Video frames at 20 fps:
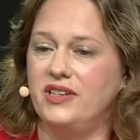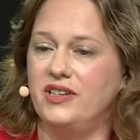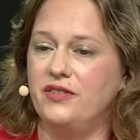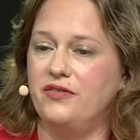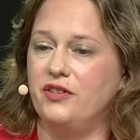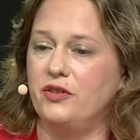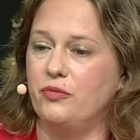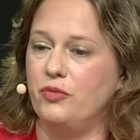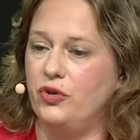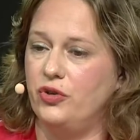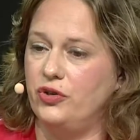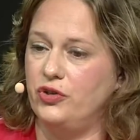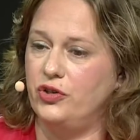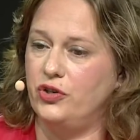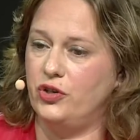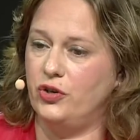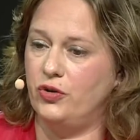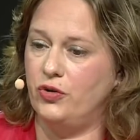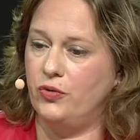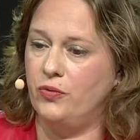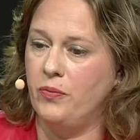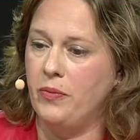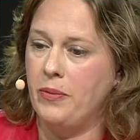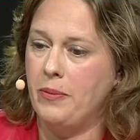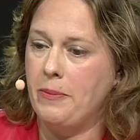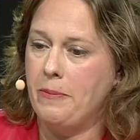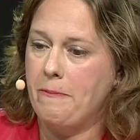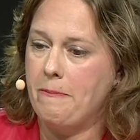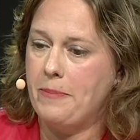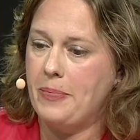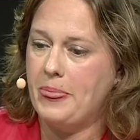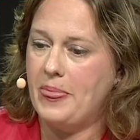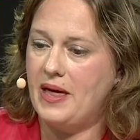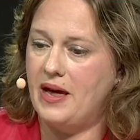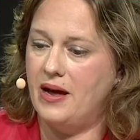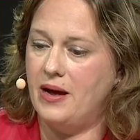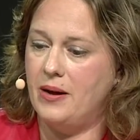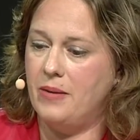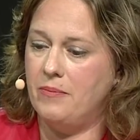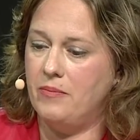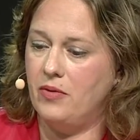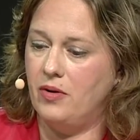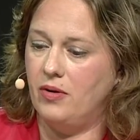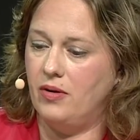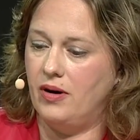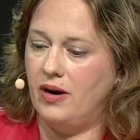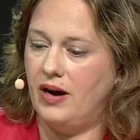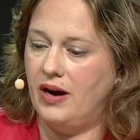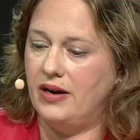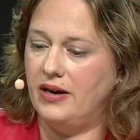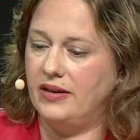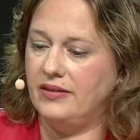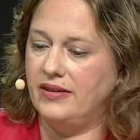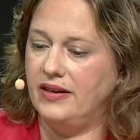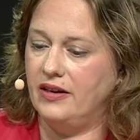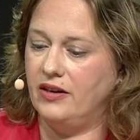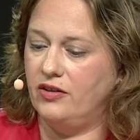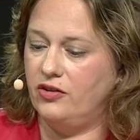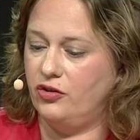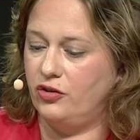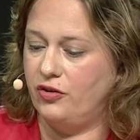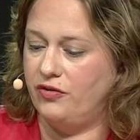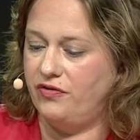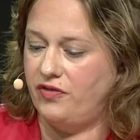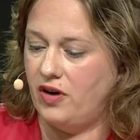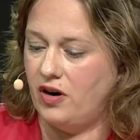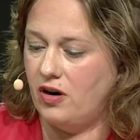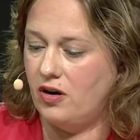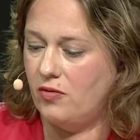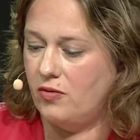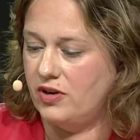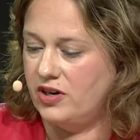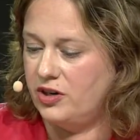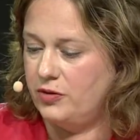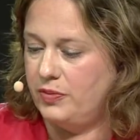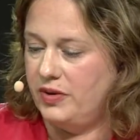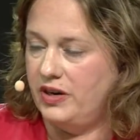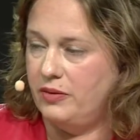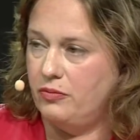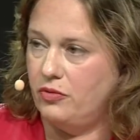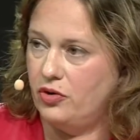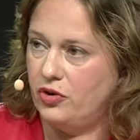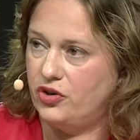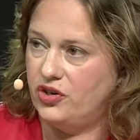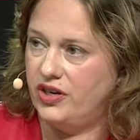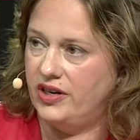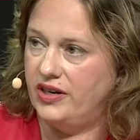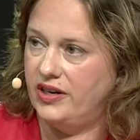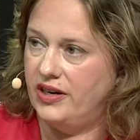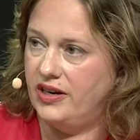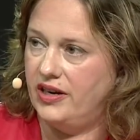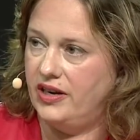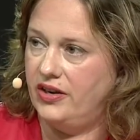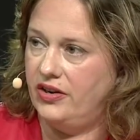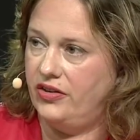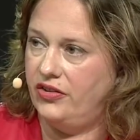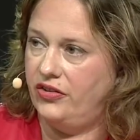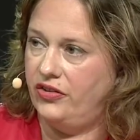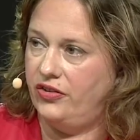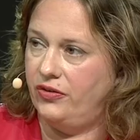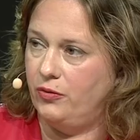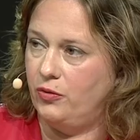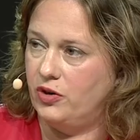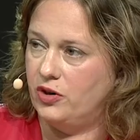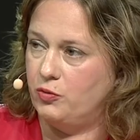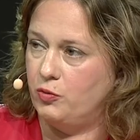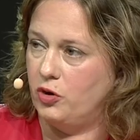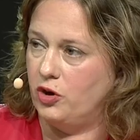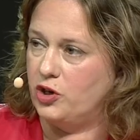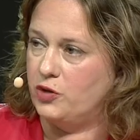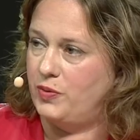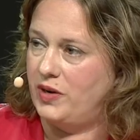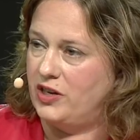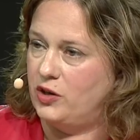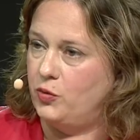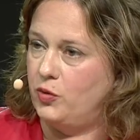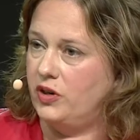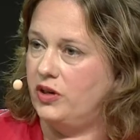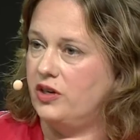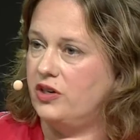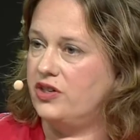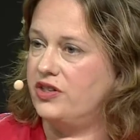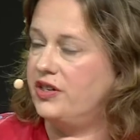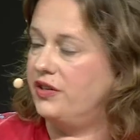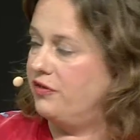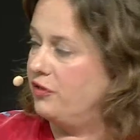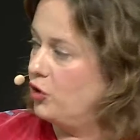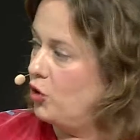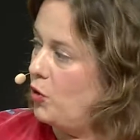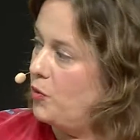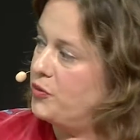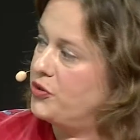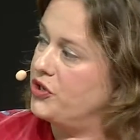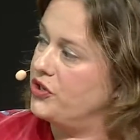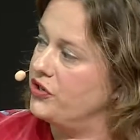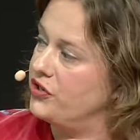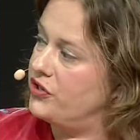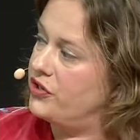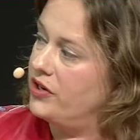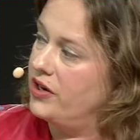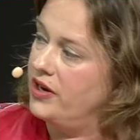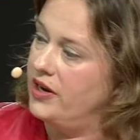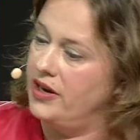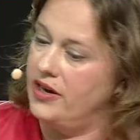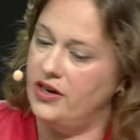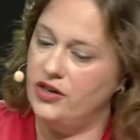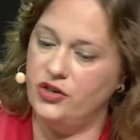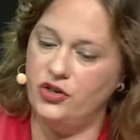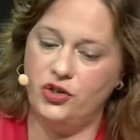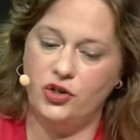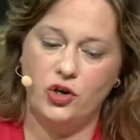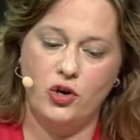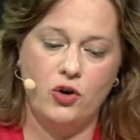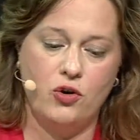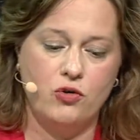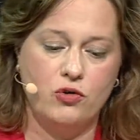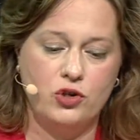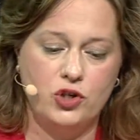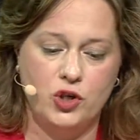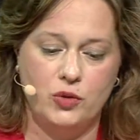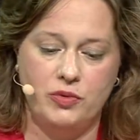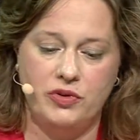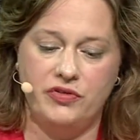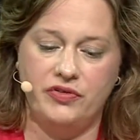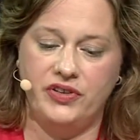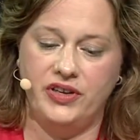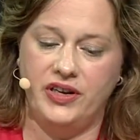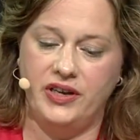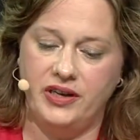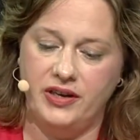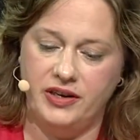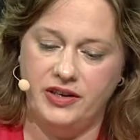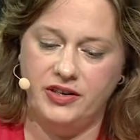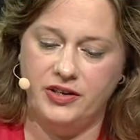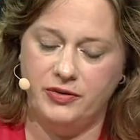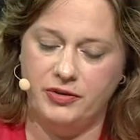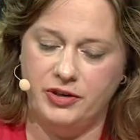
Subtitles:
different models. So, and I think so far what has been emerging is what works best, where there's different options. And so some of the